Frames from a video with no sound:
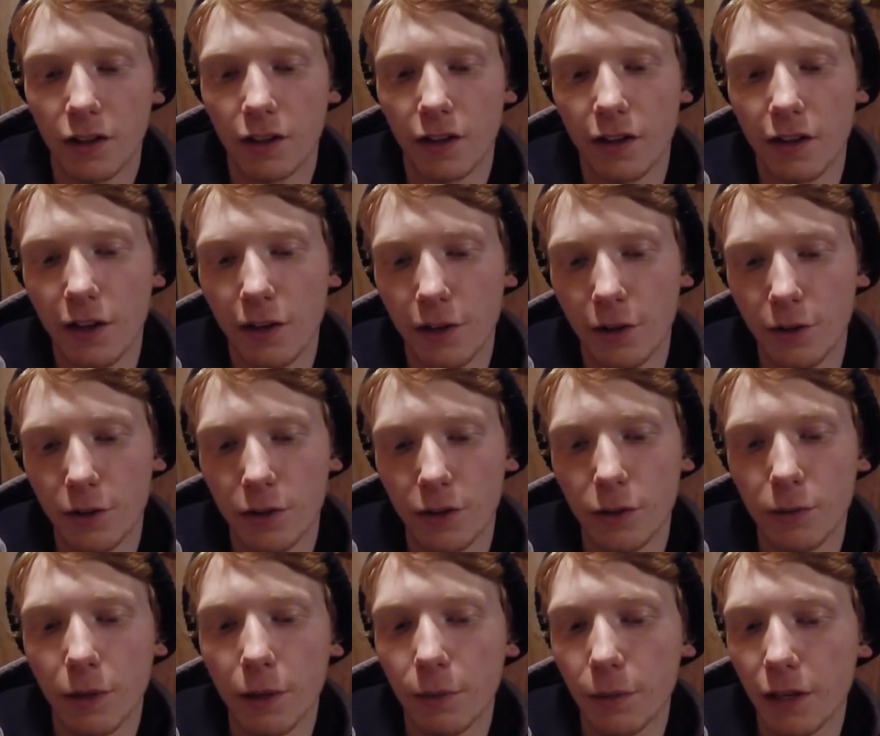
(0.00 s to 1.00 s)
Now
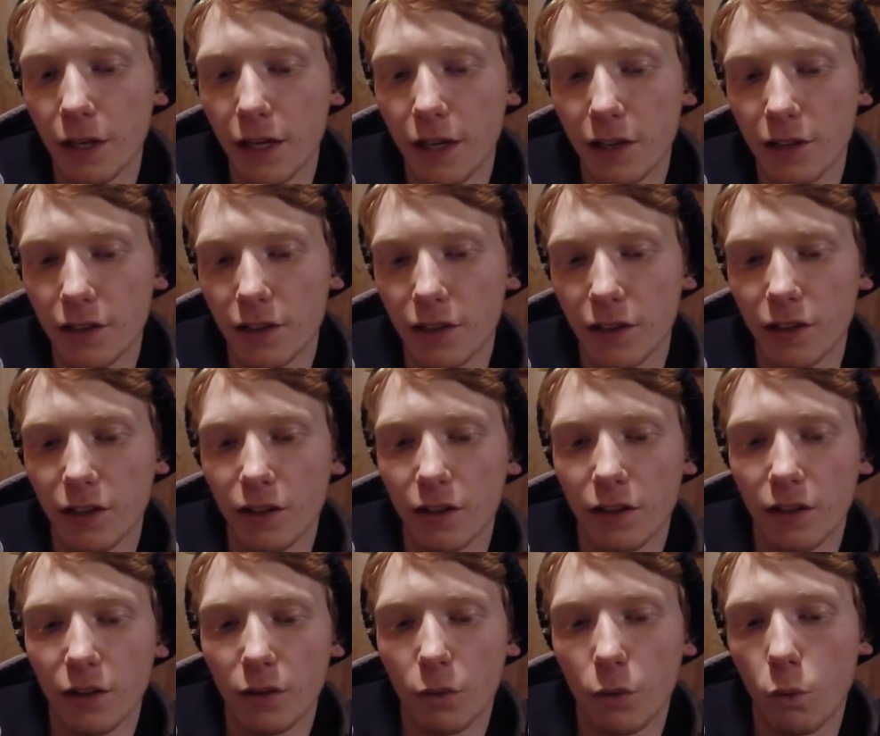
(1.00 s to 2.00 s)
you might be
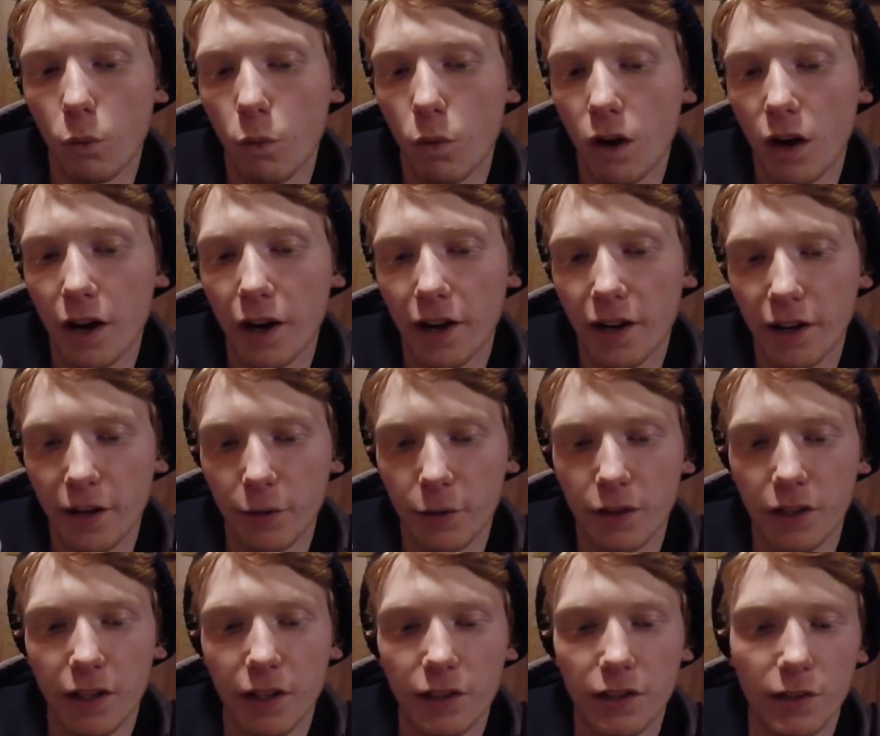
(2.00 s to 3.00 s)
asking why I
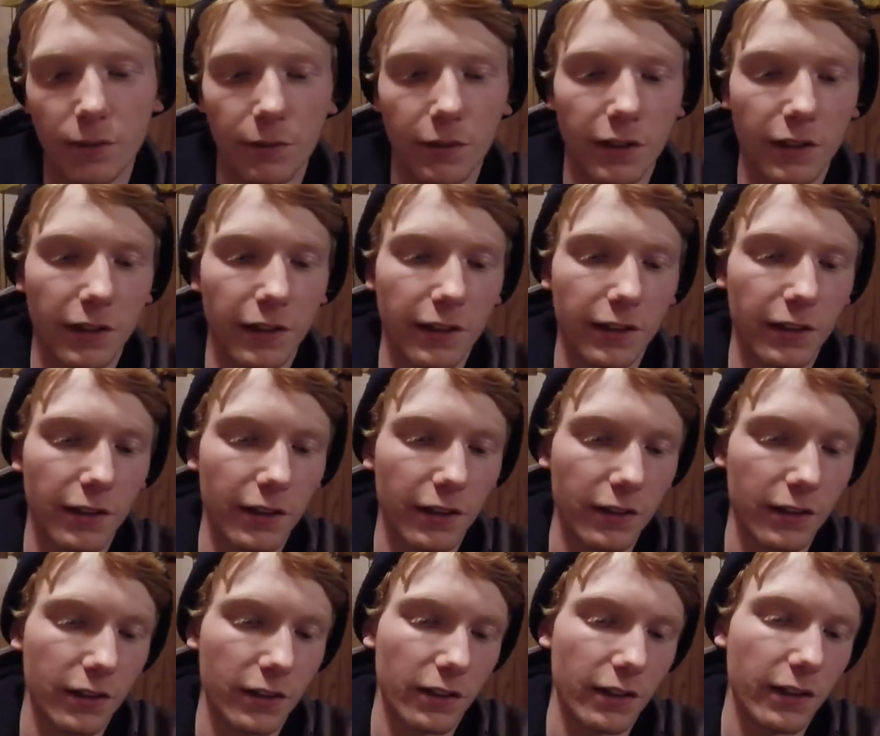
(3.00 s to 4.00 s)
would get something like
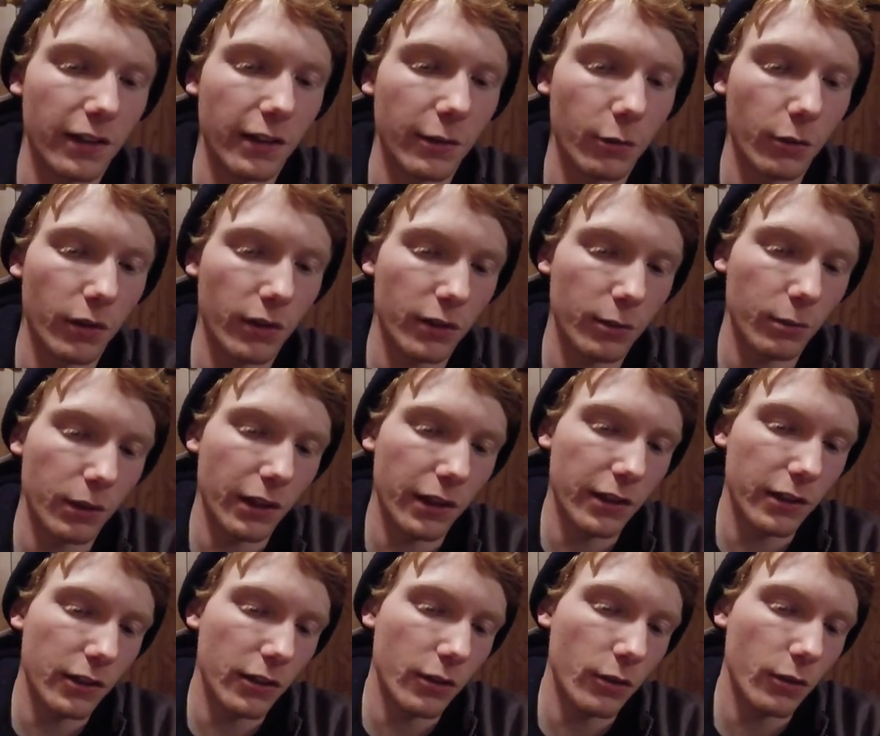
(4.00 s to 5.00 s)
that, and I will
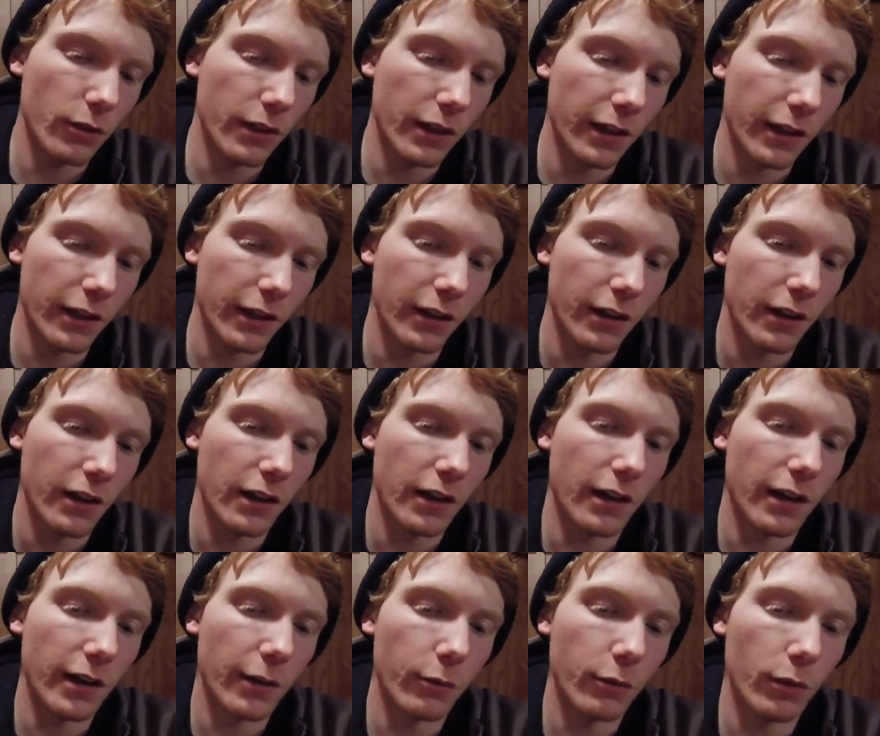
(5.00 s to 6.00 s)
explain to you that
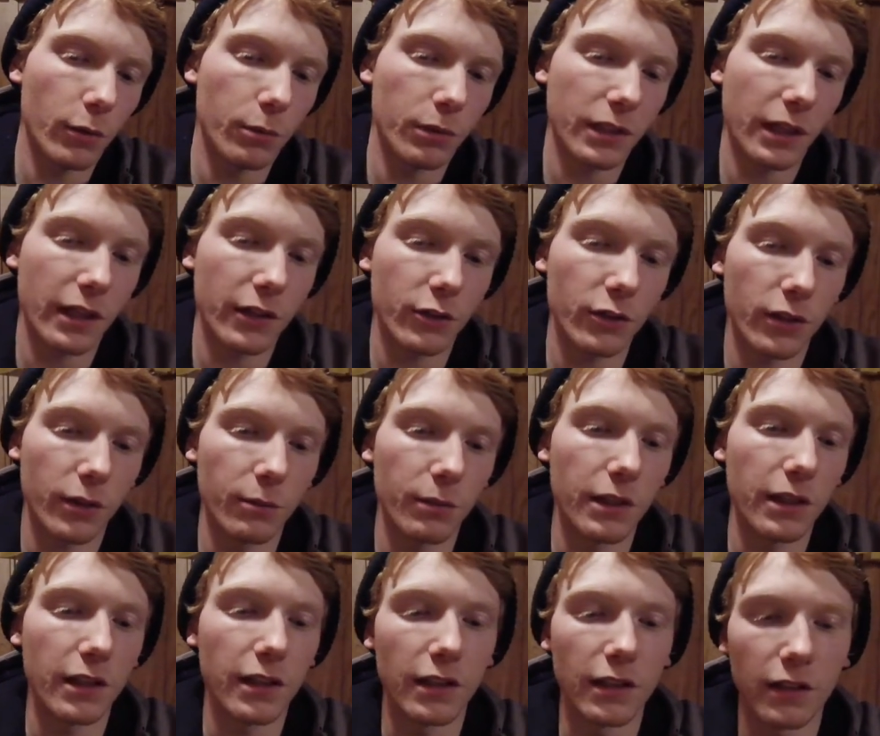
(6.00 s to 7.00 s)
I will potentially
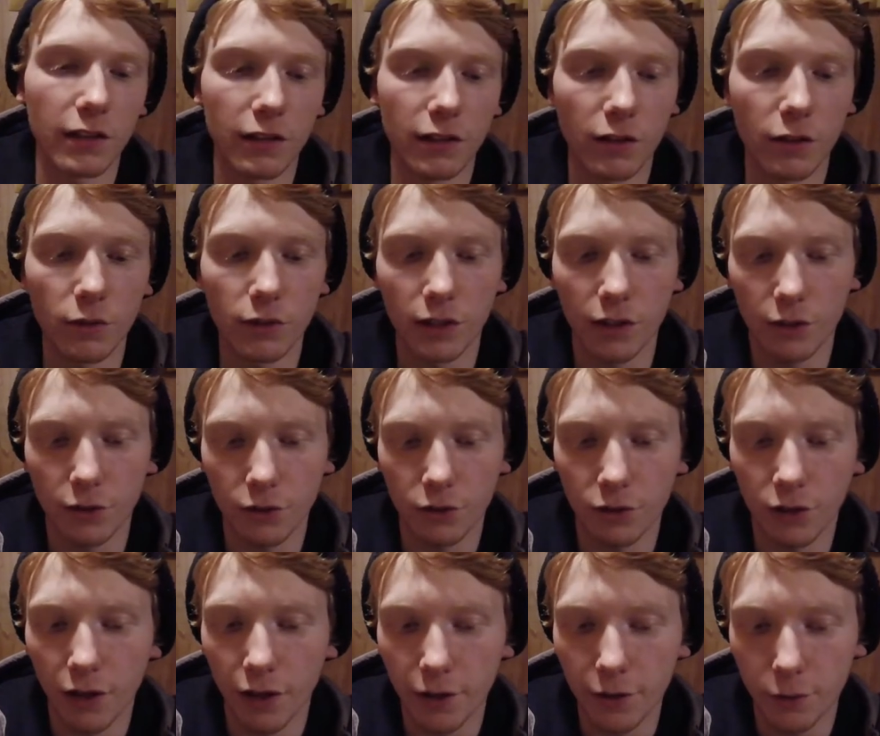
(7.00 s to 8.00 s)
be using a
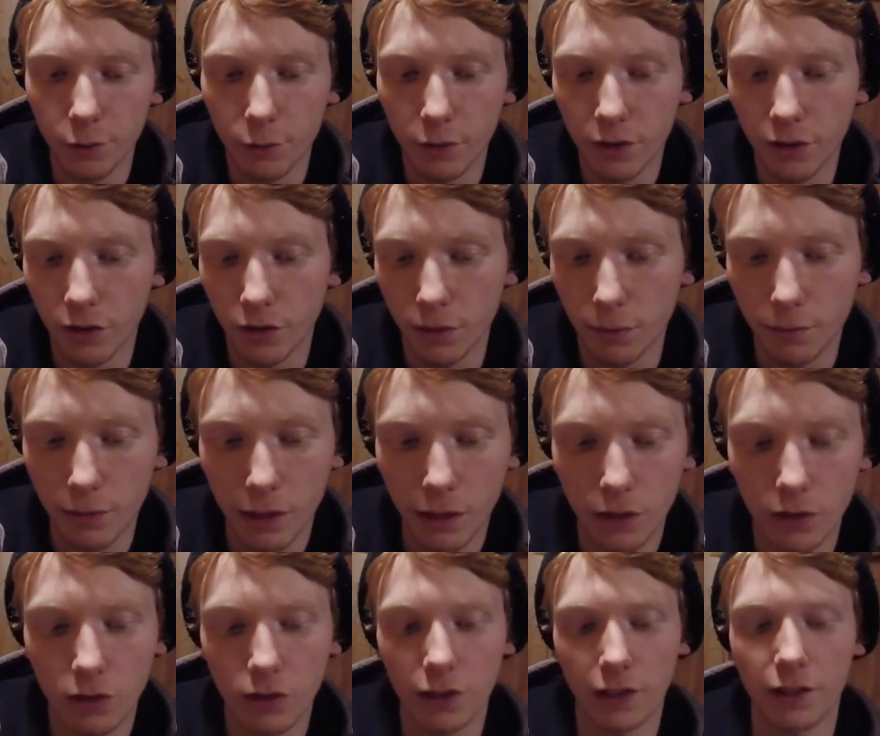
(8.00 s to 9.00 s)
grinder wheel on
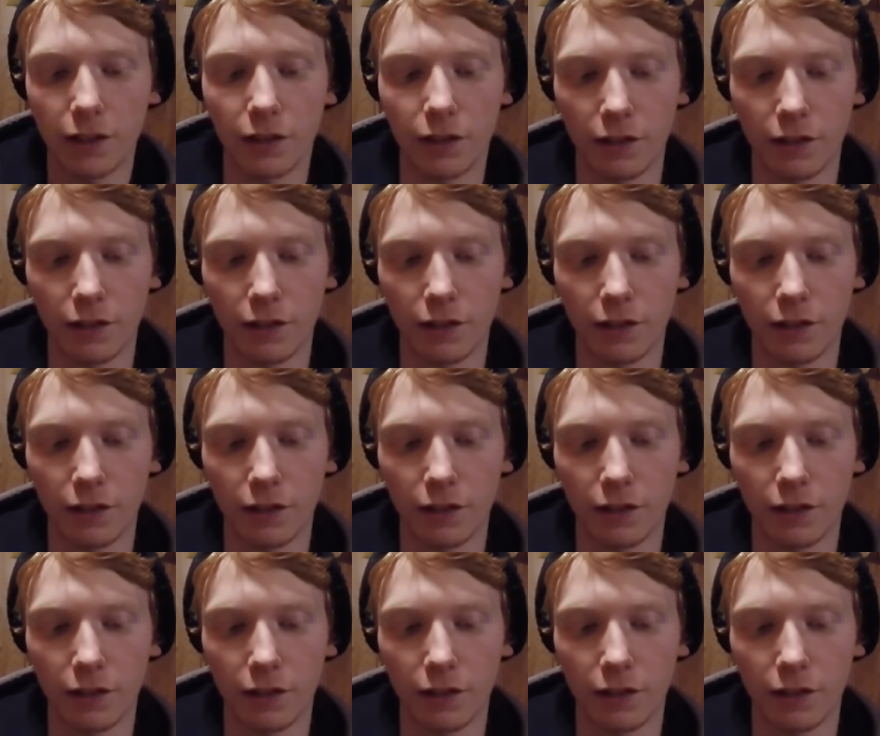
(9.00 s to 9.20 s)
metal,